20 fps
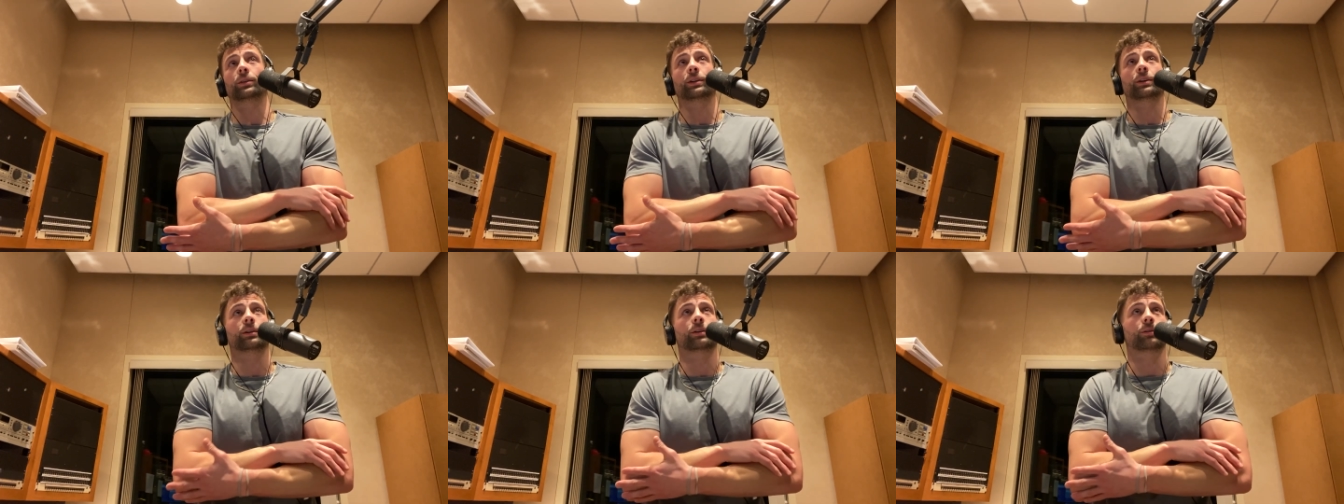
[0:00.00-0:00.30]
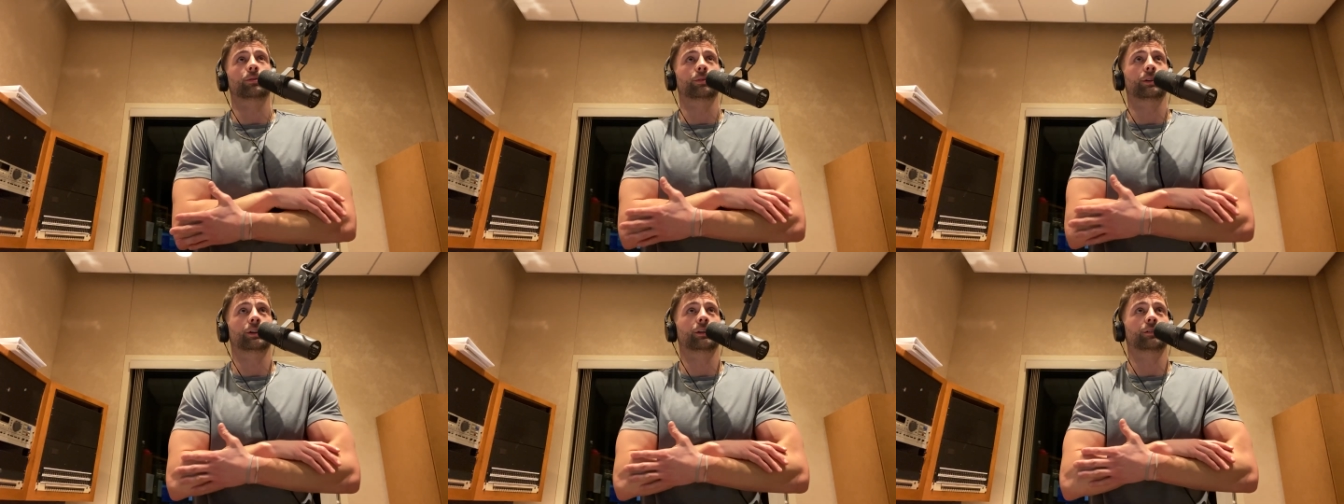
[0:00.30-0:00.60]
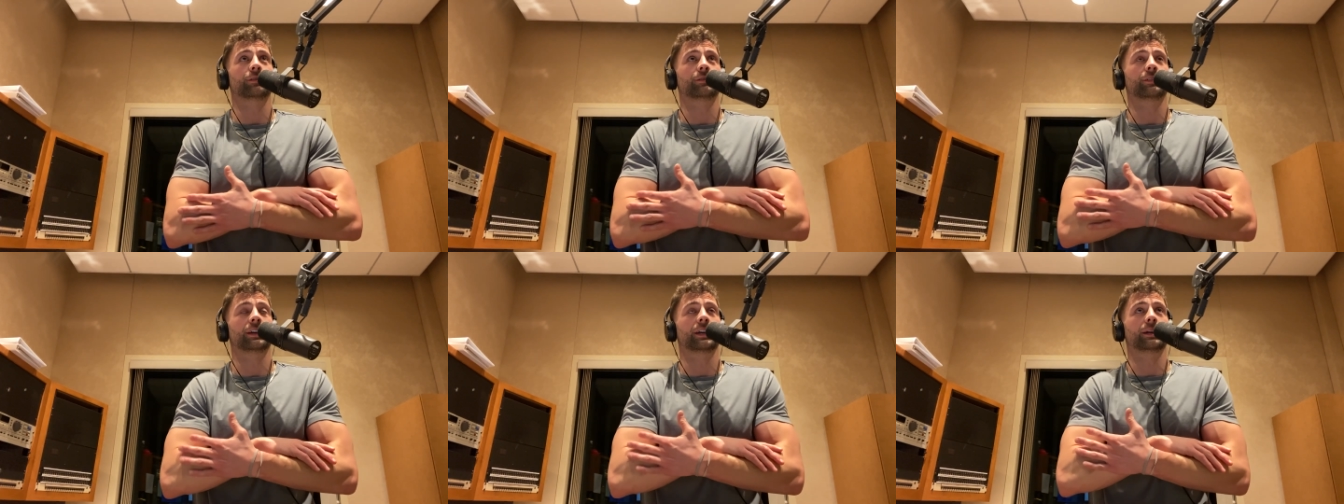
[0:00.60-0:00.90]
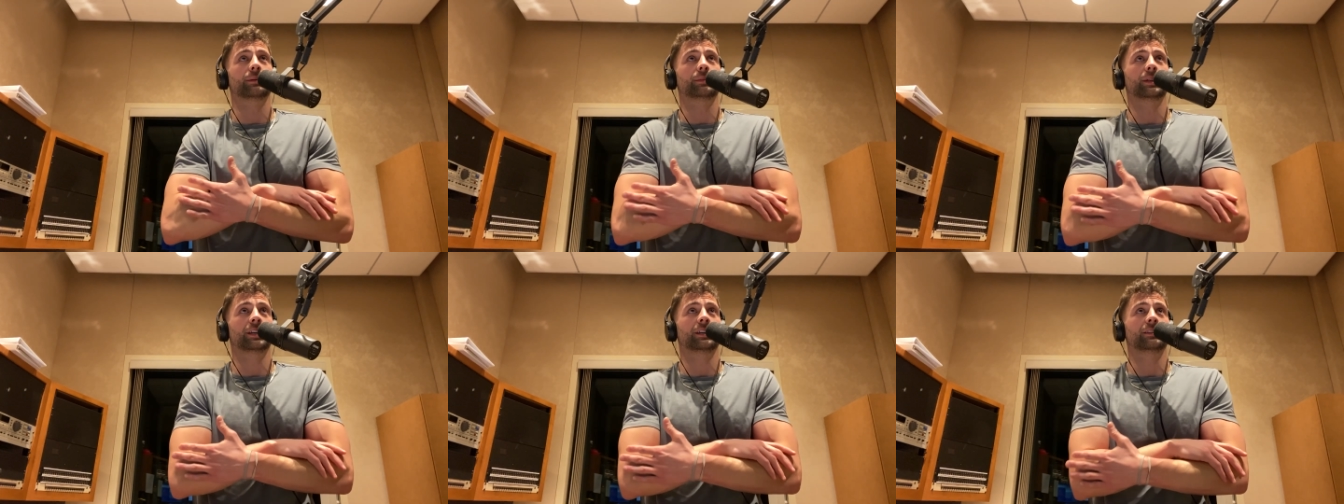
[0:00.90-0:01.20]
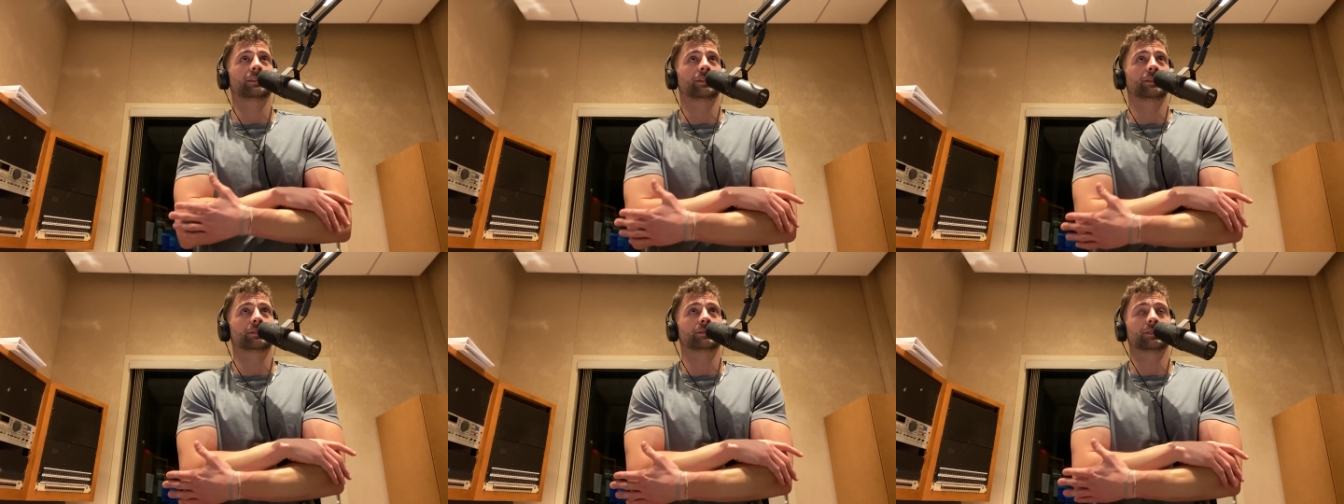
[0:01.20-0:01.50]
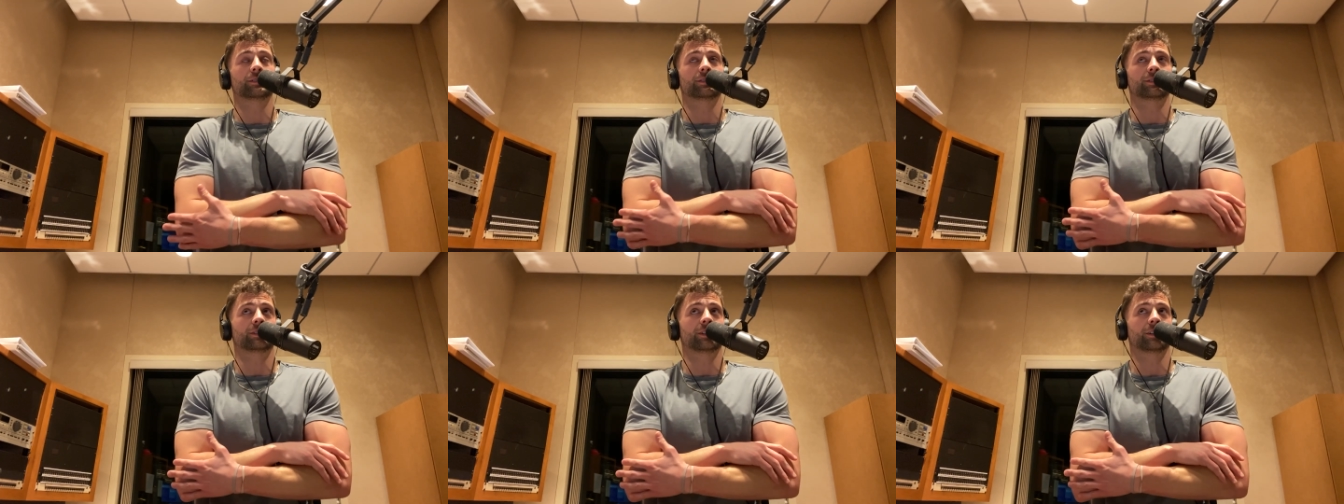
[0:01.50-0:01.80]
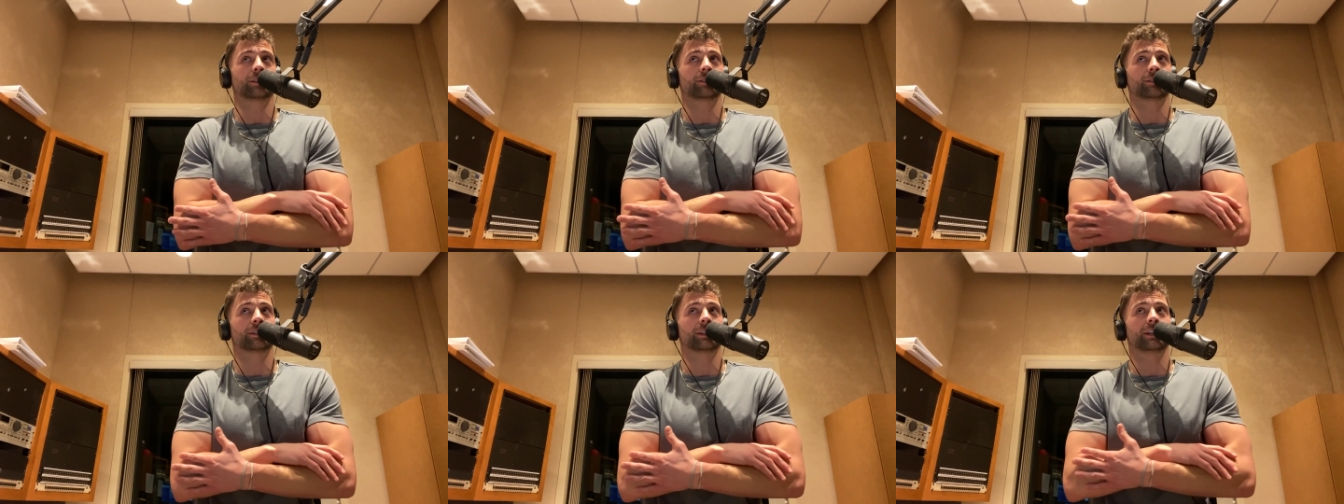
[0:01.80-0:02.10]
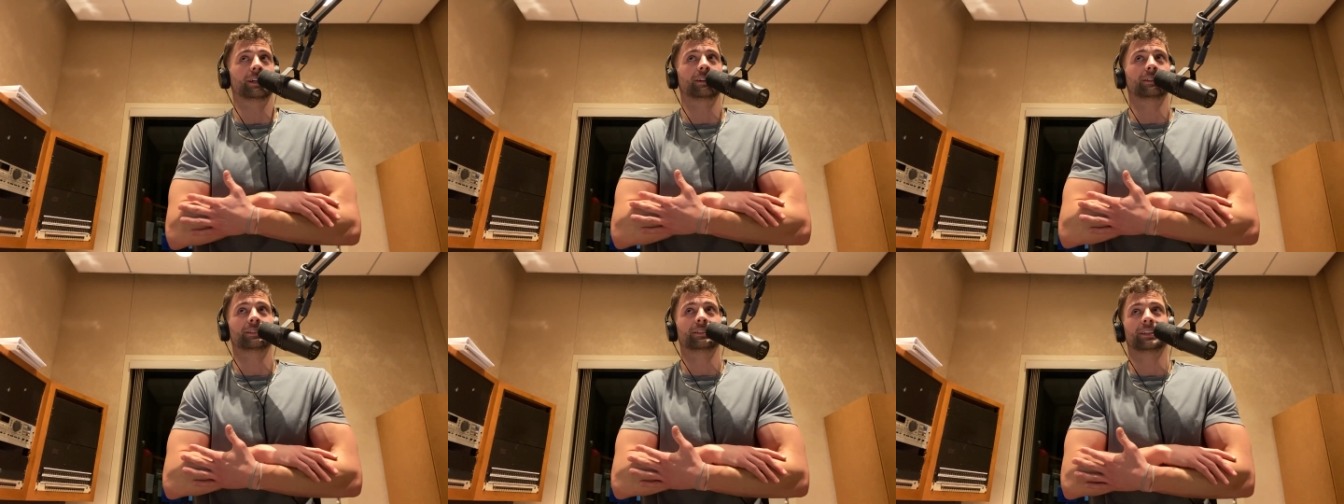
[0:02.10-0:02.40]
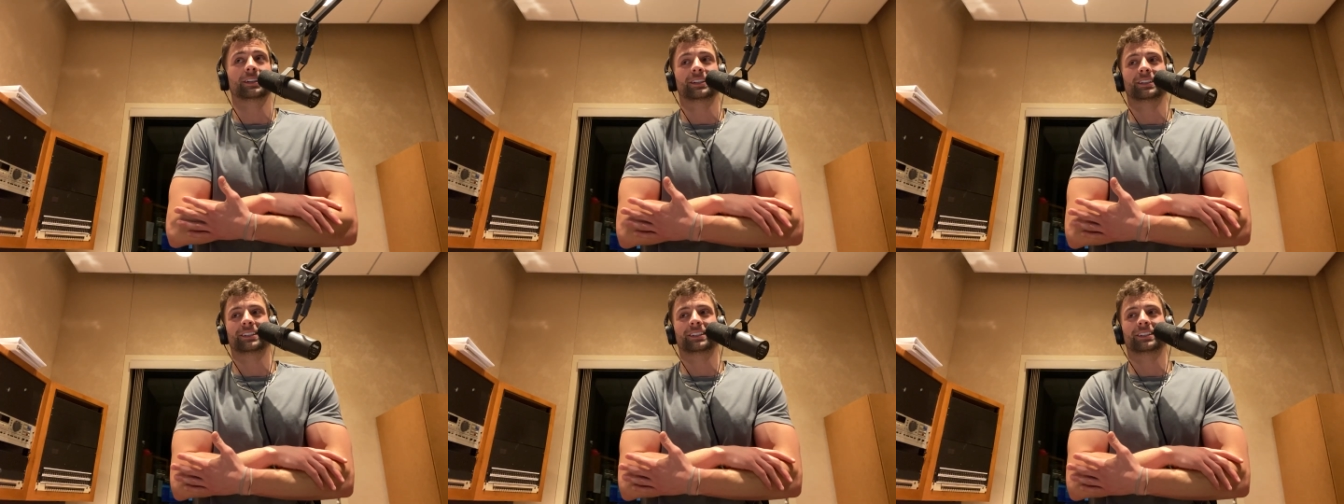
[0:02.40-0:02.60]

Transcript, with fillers: you're a real family. Those are still around.